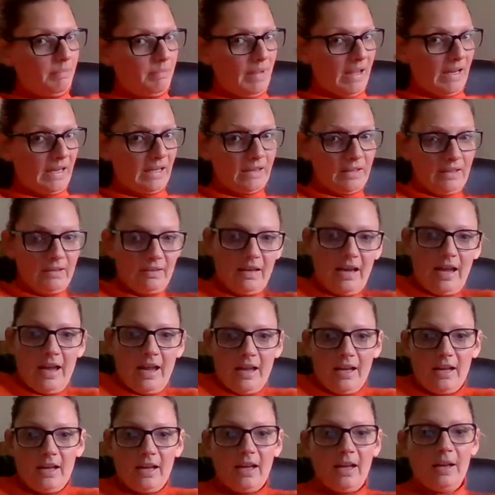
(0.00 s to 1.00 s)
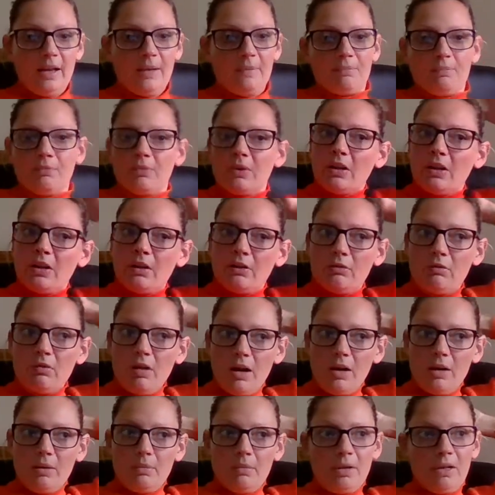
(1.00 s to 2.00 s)
back in the day,
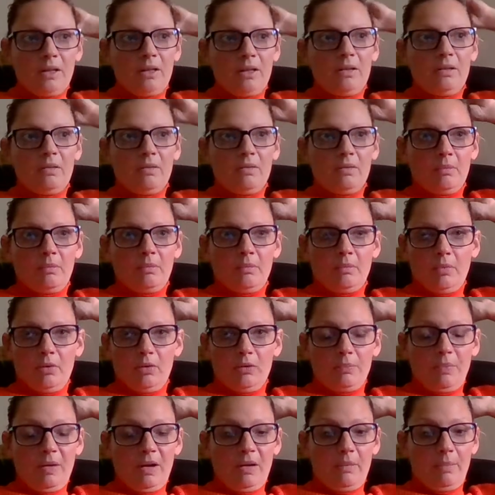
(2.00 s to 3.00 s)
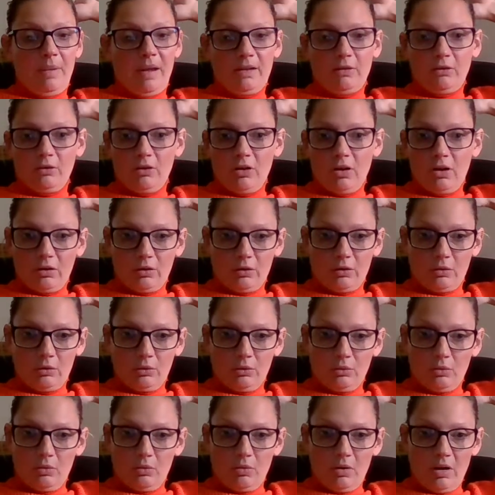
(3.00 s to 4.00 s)
Roman was very
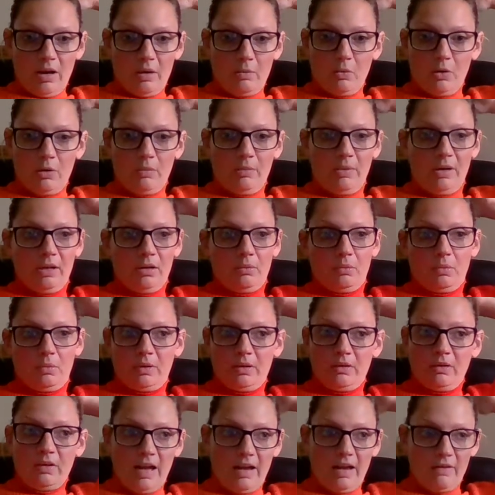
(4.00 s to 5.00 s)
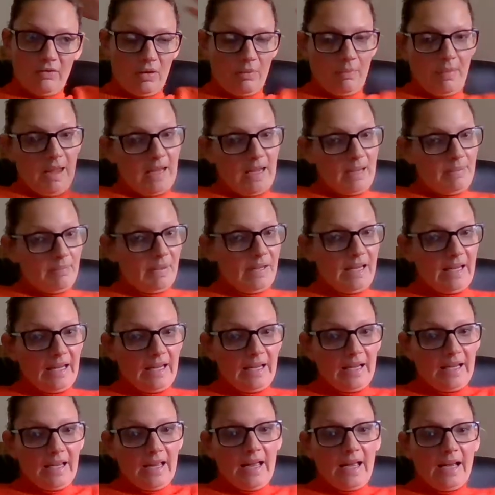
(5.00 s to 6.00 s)
patriarchal. A woman would have a
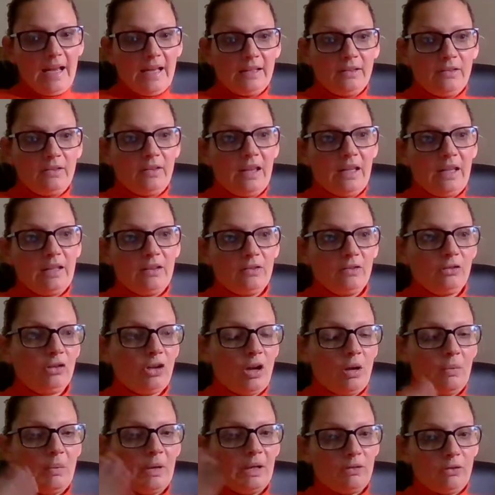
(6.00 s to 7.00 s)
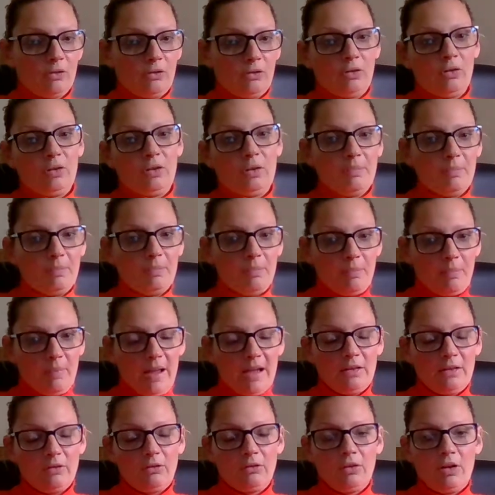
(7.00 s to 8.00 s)
baby and then show it to the
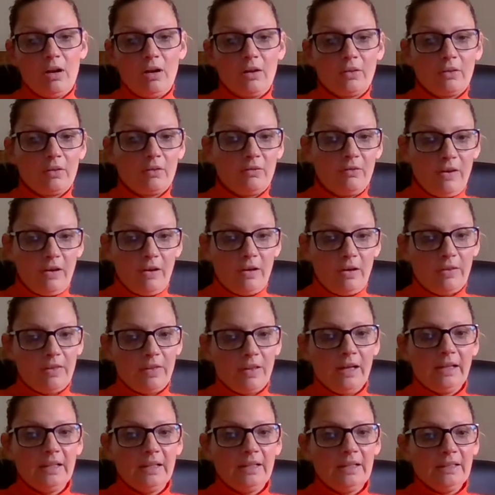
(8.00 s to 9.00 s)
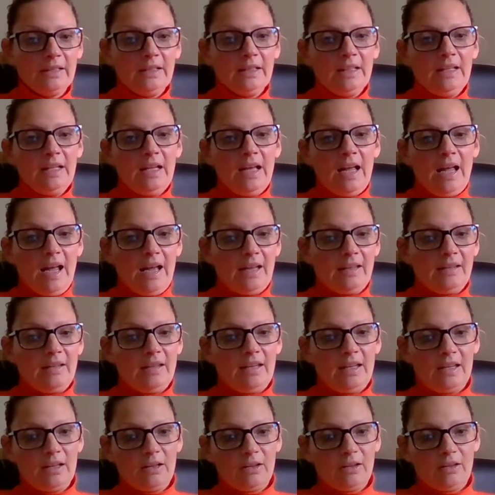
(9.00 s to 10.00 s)
patriarch, the father, and
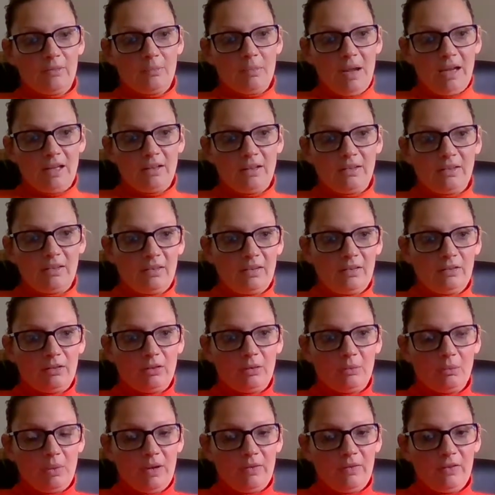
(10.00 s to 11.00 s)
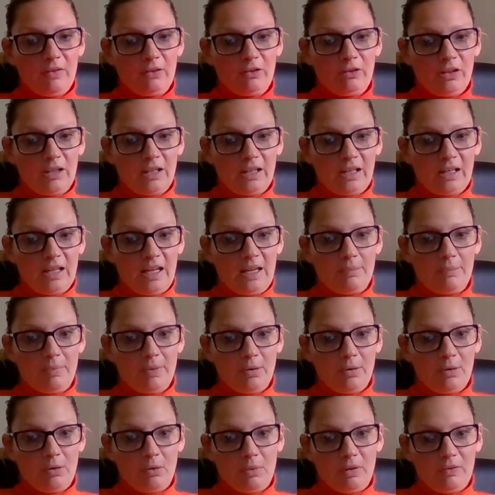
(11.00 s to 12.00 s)
he could make a decision whether she could keep
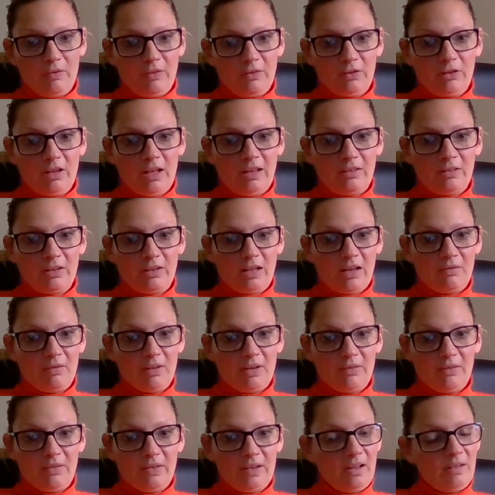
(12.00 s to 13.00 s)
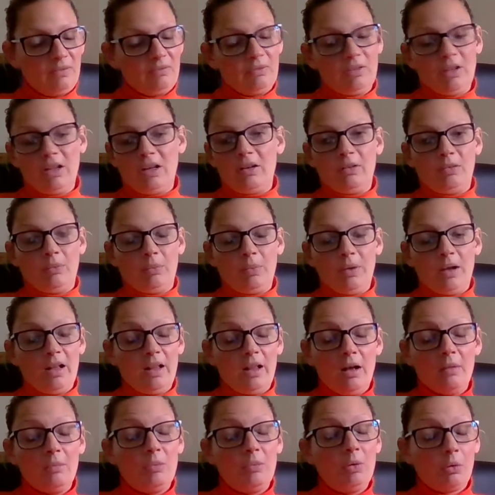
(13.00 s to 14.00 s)
it or whether she had to get rid of it. Don't ask.
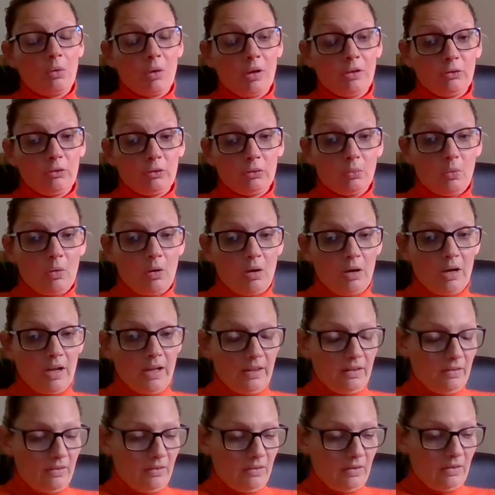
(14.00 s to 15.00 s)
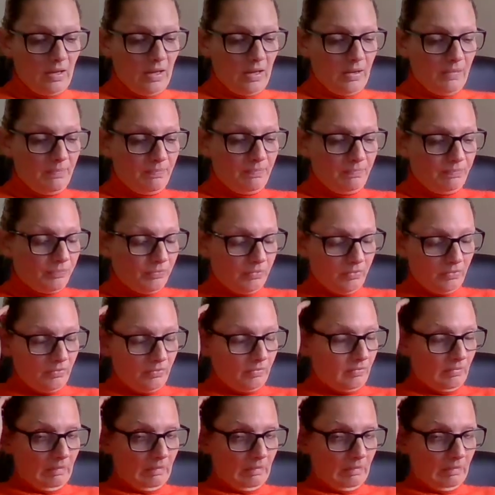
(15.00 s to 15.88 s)
I'm not quite sure why. And